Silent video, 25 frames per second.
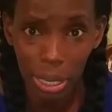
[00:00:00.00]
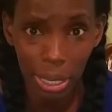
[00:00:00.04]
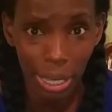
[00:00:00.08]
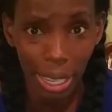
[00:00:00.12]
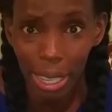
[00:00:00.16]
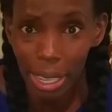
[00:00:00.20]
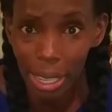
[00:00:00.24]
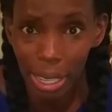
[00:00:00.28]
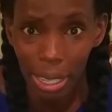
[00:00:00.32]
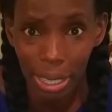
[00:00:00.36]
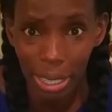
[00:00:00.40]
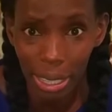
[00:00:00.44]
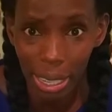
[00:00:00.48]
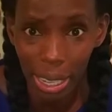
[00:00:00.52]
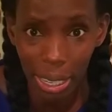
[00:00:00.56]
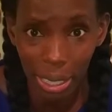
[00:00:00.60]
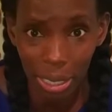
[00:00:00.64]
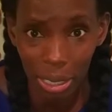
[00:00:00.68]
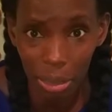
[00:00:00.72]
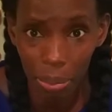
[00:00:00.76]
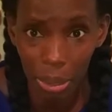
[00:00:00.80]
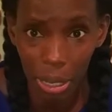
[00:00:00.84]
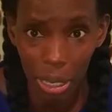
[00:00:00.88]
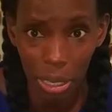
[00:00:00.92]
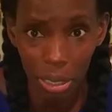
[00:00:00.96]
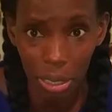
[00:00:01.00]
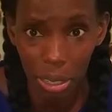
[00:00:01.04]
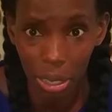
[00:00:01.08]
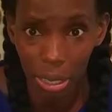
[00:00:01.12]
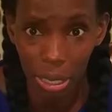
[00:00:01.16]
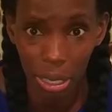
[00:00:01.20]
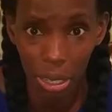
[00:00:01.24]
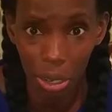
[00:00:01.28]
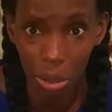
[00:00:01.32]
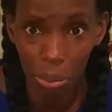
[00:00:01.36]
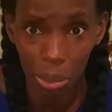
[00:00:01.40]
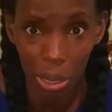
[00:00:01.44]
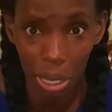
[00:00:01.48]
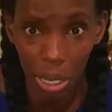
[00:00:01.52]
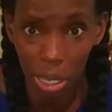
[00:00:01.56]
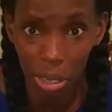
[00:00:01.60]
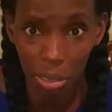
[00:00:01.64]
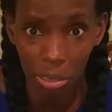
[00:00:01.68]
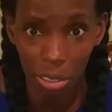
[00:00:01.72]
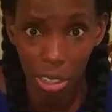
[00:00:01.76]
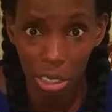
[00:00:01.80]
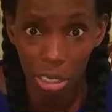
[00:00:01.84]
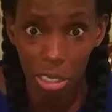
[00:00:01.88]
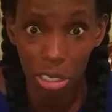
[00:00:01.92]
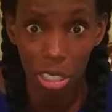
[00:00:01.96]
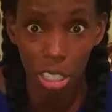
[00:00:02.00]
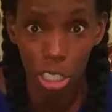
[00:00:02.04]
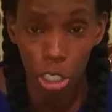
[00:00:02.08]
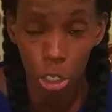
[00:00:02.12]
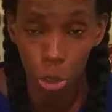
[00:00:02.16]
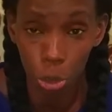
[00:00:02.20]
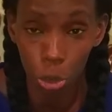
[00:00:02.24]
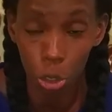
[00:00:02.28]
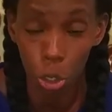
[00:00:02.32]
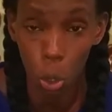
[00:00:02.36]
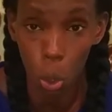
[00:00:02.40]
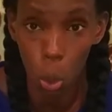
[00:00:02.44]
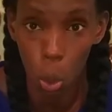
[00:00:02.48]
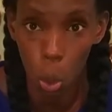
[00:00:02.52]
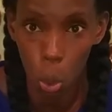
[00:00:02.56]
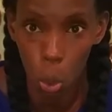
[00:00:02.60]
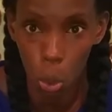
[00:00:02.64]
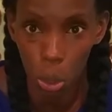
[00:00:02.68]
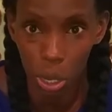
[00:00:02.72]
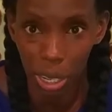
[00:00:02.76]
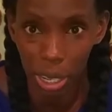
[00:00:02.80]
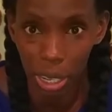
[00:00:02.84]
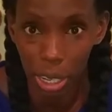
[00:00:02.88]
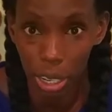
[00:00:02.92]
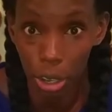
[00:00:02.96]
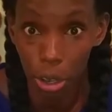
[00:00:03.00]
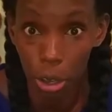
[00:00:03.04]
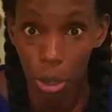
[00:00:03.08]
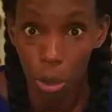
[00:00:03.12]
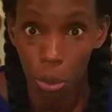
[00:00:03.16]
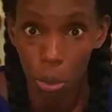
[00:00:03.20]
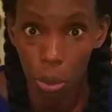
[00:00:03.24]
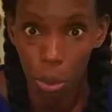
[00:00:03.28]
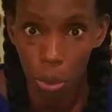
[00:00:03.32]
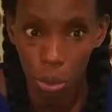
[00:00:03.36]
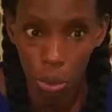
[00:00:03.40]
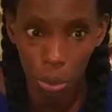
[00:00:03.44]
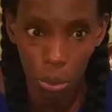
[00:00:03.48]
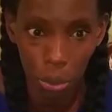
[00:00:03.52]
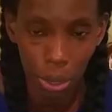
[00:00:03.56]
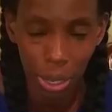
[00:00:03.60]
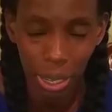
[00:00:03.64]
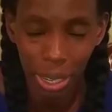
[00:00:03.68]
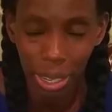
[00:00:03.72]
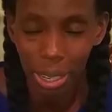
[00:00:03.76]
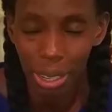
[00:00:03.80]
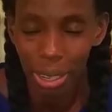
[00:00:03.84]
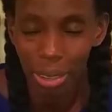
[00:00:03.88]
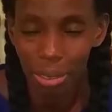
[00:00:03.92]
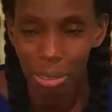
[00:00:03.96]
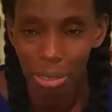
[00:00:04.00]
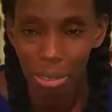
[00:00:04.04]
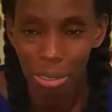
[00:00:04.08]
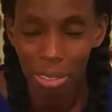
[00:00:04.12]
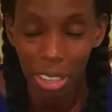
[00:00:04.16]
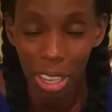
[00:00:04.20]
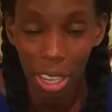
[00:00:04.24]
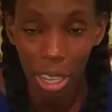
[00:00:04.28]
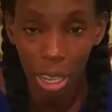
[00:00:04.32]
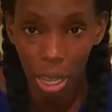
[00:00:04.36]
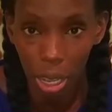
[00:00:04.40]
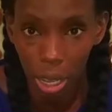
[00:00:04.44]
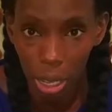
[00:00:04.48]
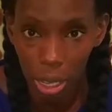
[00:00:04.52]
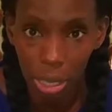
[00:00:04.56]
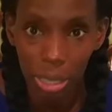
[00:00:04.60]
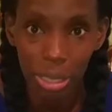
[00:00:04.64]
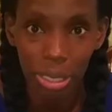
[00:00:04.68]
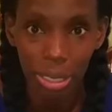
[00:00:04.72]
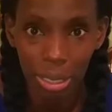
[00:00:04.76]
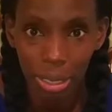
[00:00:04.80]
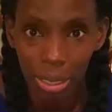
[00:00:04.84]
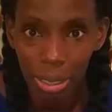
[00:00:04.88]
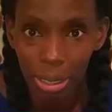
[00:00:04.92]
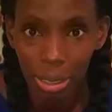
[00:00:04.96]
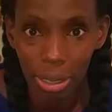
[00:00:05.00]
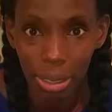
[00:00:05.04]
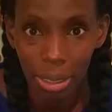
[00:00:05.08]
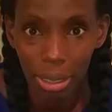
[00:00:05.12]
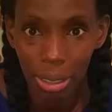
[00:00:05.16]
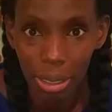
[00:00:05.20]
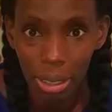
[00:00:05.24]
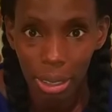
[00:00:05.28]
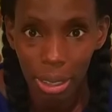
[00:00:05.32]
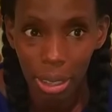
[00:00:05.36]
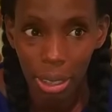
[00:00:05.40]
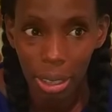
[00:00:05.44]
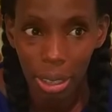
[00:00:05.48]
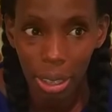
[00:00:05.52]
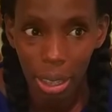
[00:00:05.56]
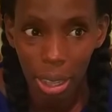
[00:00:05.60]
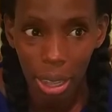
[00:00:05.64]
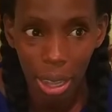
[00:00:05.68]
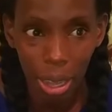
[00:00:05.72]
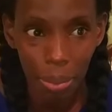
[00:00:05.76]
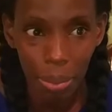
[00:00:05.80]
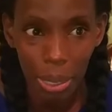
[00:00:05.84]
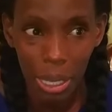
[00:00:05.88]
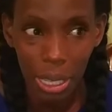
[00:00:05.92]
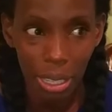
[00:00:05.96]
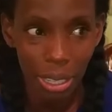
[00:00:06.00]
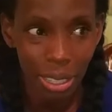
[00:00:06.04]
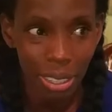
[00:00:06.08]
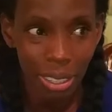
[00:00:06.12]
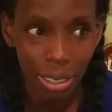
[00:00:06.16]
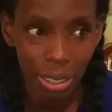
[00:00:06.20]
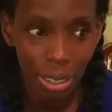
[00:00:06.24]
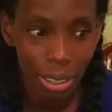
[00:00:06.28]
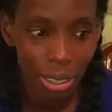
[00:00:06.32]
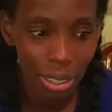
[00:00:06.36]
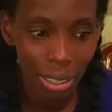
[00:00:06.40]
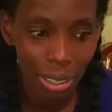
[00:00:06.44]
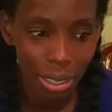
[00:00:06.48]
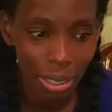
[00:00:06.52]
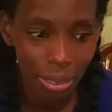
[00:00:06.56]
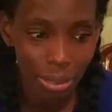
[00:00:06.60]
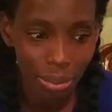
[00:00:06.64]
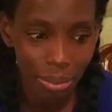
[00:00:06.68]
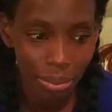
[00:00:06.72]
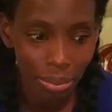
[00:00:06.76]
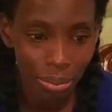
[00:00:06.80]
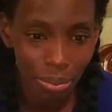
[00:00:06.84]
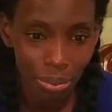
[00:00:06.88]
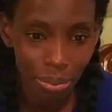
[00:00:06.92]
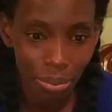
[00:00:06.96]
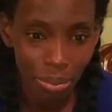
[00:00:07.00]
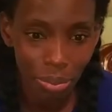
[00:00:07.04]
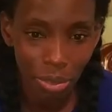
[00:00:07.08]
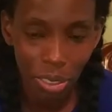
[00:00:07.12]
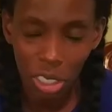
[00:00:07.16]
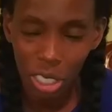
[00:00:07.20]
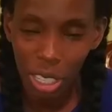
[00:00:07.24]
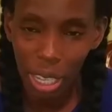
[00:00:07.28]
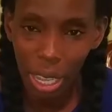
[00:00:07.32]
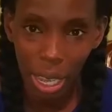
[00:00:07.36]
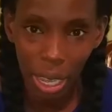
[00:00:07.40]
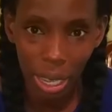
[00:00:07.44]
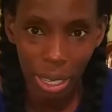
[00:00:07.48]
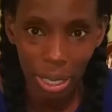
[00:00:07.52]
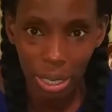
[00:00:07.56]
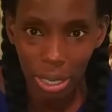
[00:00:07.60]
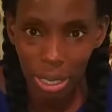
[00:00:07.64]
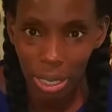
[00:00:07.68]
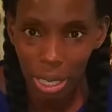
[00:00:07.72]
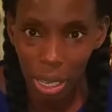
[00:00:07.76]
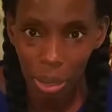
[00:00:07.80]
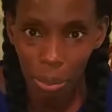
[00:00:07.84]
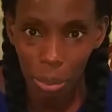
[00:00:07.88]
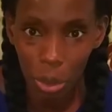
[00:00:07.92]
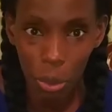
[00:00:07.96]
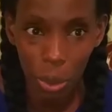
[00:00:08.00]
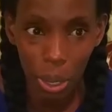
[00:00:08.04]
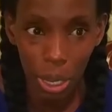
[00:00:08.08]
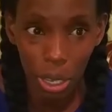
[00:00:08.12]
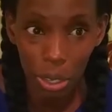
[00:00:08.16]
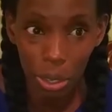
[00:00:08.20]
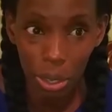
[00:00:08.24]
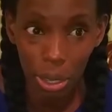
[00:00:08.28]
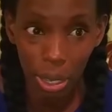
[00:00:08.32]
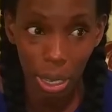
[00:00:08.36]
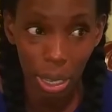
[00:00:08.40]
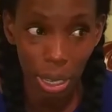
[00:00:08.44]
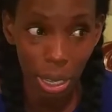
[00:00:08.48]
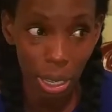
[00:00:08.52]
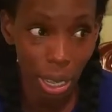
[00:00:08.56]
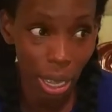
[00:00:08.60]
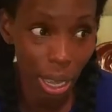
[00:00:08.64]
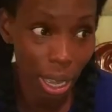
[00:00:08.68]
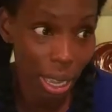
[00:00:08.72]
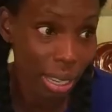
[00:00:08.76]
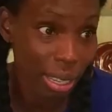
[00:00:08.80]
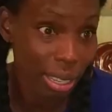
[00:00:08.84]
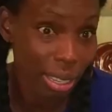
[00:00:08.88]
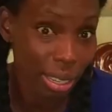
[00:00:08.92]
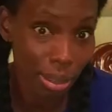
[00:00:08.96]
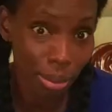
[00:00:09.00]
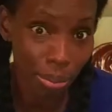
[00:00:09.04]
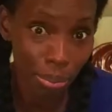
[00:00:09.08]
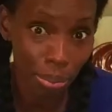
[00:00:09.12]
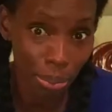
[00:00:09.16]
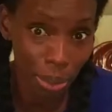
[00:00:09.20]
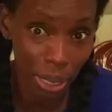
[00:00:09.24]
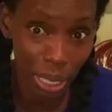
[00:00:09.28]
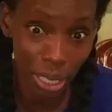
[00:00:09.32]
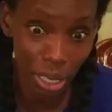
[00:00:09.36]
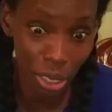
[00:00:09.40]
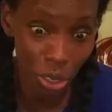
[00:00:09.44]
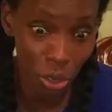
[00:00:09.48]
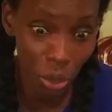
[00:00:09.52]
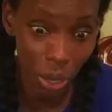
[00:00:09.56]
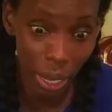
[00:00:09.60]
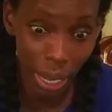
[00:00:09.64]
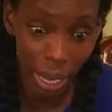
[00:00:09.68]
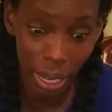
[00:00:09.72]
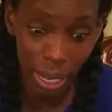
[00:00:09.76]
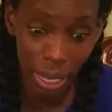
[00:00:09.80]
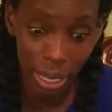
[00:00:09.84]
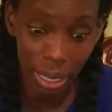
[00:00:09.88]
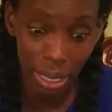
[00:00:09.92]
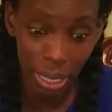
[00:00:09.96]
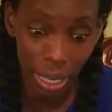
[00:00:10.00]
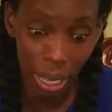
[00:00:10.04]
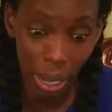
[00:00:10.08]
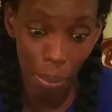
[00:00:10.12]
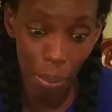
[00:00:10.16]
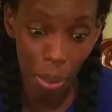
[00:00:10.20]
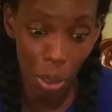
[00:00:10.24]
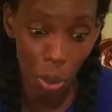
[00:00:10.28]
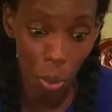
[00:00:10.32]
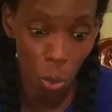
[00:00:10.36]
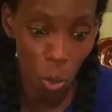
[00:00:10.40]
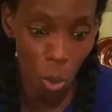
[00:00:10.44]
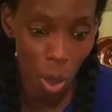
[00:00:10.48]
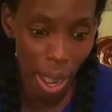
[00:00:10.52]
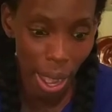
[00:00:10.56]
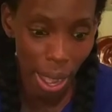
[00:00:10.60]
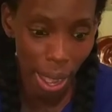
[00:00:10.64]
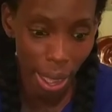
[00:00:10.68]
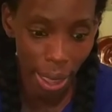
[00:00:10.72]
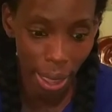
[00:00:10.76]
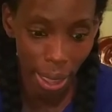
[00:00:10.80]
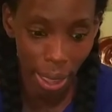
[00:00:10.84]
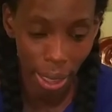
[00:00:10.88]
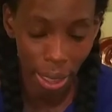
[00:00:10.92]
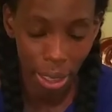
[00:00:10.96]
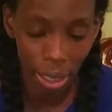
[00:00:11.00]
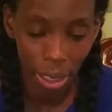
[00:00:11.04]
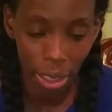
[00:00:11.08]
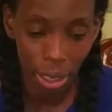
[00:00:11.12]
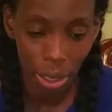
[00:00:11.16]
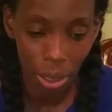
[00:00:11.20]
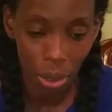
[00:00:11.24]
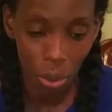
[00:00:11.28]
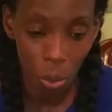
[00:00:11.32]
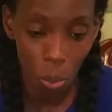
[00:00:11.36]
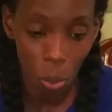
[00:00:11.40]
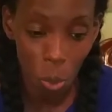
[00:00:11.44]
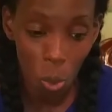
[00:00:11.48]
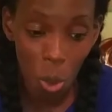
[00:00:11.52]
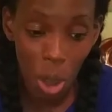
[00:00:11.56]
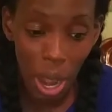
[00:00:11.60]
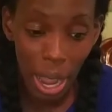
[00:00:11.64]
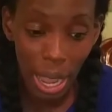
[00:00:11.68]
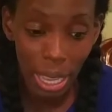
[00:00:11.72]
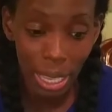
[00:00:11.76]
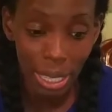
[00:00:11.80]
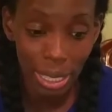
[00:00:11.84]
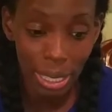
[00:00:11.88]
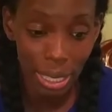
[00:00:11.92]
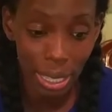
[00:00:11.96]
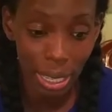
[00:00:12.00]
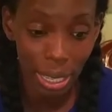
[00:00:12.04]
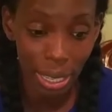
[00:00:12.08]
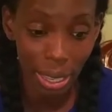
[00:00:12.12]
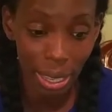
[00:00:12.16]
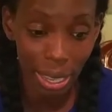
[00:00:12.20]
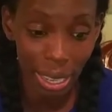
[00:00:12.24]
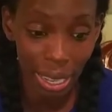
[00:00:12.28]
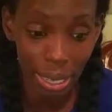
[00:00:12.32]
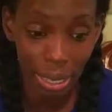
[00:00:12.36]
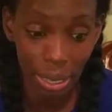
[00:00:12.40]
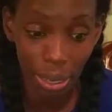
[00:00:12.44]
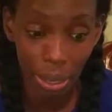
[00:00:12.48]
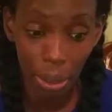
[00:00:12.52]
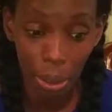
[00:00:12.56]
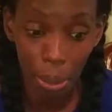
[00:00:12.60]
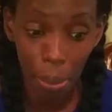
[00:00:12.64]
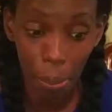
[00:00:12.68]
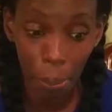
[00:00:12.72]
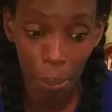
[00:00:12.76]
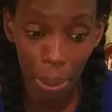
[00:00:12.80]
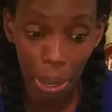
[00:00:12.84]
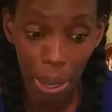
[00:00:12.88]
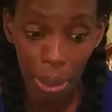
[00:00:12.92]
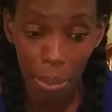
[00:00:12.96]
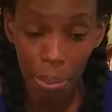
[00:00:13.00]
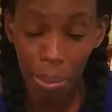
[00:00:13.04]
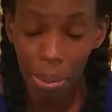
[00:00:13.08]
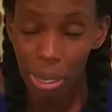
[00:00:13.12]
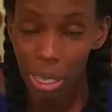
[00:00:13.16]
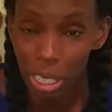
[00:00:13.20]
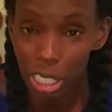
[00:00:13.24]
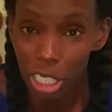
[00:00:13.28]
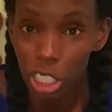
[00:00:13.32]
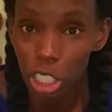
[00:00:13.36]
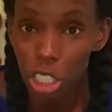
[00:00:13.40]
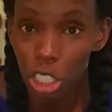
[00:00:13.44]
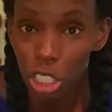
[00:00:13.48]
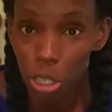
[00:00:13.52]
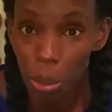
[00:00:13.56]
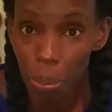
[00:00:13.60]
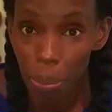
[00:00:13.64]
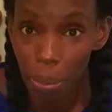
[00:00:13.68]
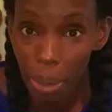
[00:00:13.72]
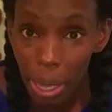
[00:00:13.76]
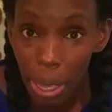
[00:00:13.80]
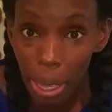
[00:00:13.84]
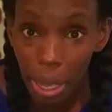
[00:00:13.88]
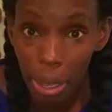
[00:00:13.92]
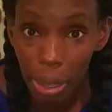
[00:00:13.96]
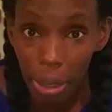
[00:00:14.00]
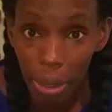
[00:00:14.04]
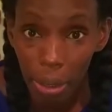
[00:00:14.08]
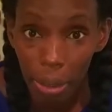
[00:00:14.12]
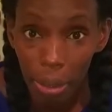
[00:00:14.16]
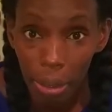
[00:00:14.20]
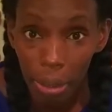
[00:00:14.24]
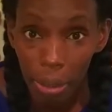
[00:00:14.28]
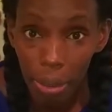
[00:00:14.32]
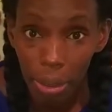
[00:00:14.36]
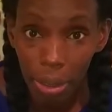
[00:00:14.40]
taking taxi based on their behaviors. They should own their own vehicles. I mean, guys, tell me what you think. And please go ahead and tell me why. Why is it that people in Jamaica